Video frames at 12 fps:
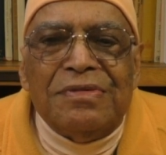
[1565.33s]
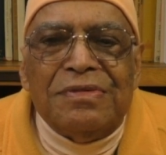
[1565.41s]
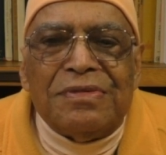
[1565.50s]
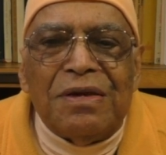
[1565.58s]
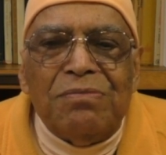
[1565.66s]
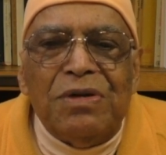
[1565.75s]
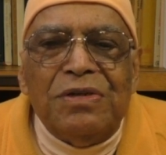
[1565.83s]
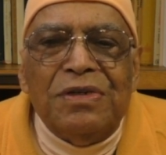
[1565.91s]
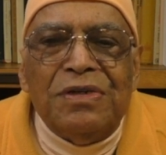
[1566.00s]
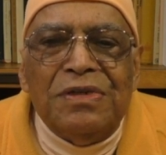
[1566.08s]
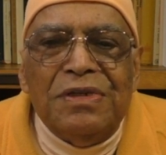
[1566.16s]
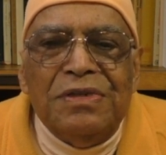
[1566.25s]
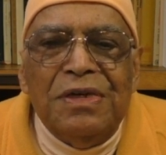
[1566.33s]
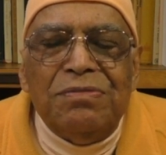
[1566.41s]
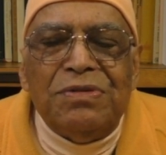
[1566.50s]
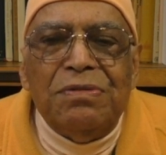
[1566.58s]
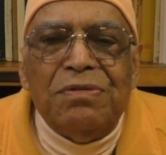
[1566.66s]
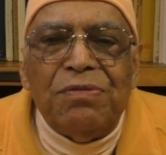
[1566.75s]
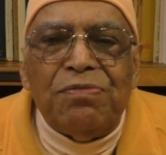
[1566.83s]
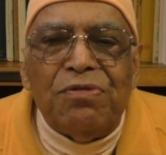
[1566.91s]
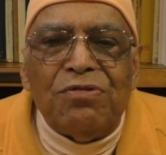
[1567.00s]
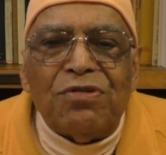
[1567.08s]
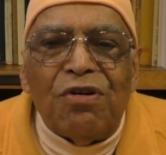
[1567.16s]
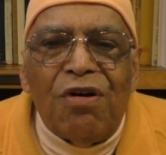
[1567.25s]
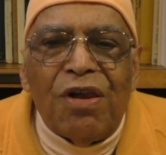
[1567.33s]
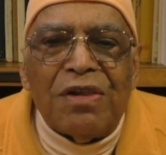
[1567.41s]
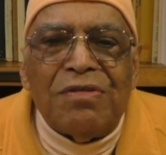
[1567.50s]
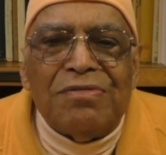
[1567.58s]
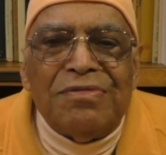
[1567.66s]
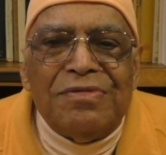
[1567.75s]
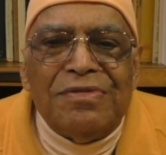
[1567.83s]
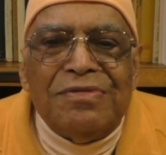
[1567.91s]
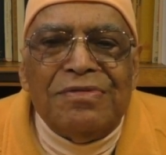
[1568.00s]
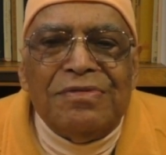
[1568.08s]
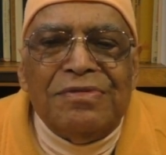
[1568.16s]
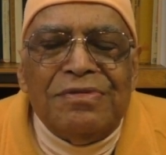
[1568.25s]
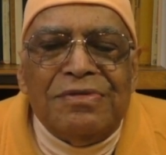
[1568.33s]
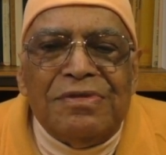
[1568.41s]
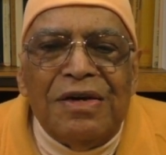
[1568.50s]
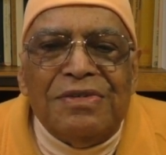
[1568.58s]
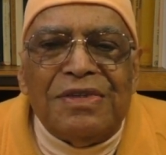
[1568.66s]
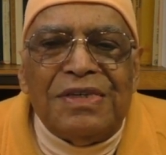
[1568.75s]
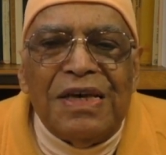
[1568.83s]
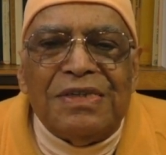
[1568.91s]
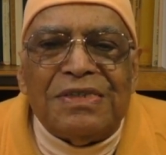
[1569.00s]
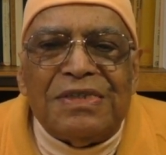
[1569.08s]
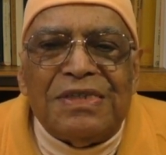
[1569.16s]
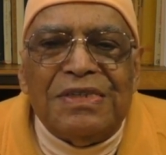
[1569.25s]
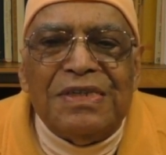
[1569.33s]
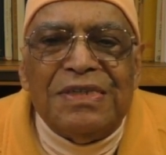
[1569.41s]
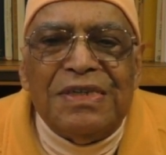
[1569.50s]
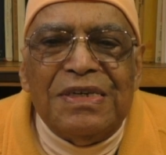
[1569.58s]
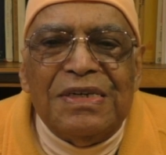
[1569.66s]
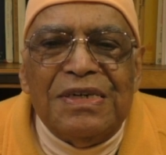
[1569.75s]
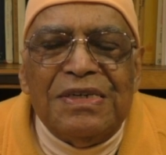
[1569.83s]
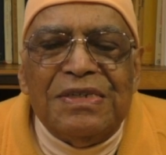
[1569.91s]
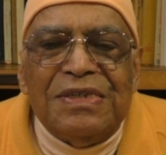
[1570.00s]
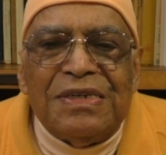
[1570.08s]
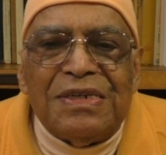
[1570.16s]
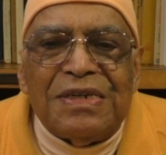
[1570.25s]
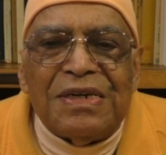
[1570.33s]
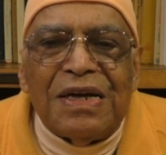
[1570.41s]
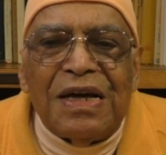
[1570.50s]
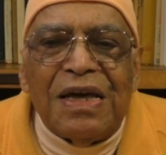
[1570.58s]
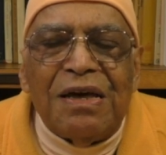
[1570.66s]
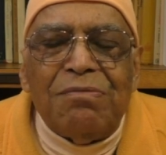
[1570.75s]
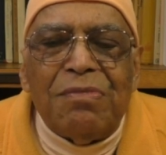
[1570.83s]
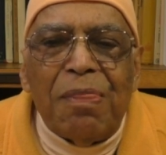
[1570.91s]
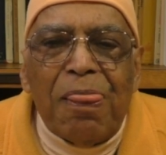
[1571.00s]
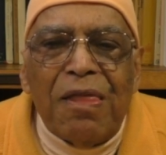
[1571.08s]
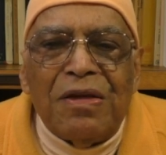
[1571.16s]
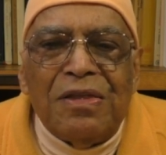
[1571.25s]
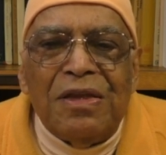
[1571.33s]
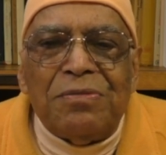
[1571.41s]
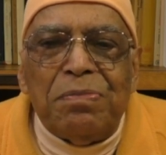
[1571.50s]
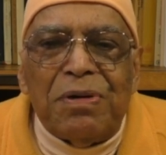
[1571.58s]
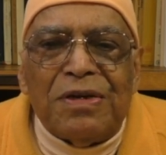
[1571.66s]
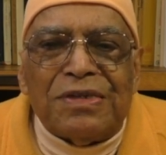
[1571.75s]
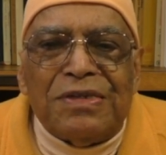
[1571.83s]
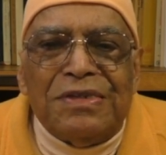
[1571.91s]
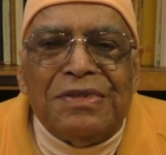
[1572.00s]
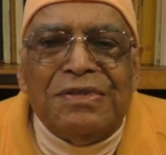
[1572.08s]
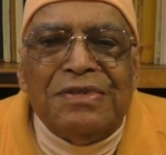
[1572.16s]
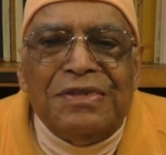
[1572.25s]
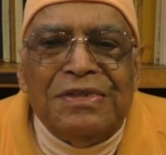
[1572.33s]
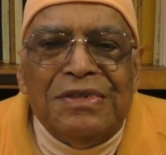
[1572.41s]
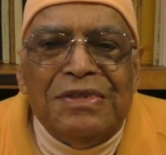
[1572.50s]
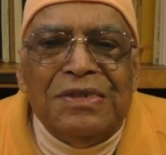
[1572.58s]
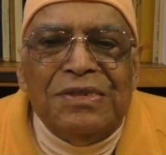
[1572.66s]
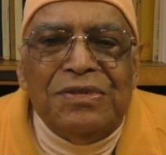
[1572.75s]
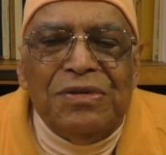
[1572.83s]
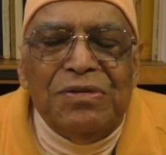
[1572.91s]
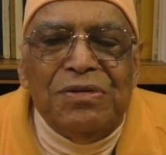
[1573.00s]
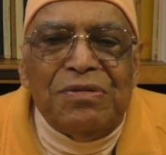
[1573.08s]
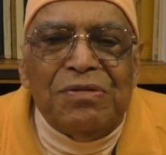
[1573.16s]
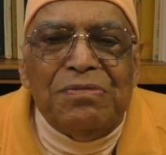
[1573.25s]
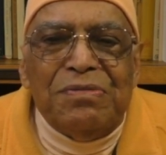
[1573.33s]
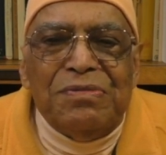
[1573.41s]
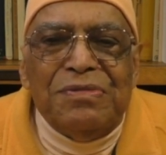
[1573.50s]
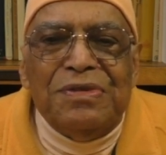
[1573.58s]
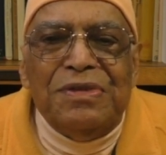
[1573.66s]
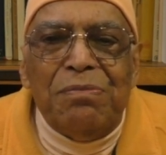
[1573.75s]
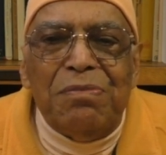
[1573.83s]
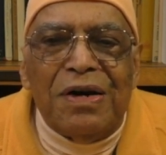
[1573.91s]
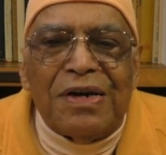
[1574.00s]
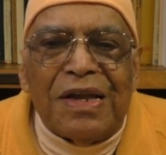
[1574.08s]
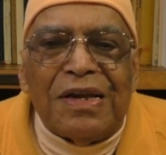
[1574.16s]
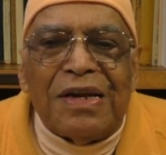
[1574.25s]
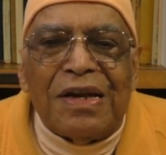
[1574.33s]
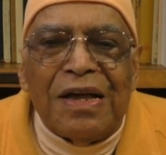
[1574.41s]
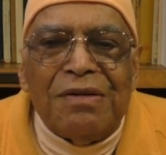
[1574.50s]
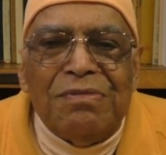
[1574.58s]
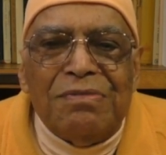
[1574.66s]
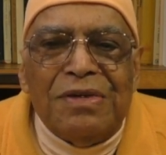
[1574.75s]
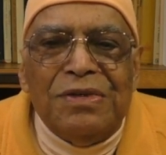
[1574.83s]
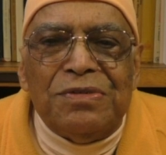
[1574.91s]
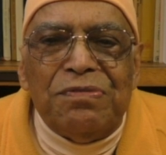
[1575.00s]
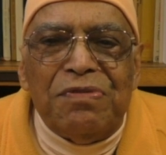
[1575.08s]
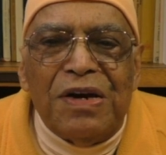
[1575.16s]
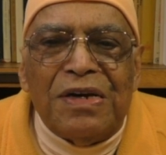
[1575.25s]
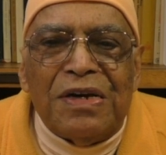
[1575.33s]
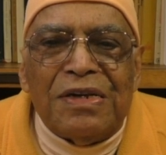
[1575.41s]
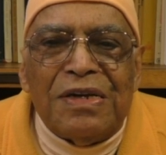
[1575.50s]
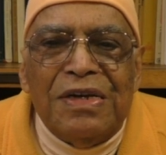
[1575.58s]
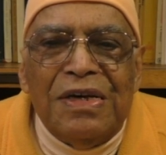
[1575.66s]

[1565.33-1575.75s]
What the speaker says: somebody gives him a phone call and says, "I am that person who is the murderer, I am his friend.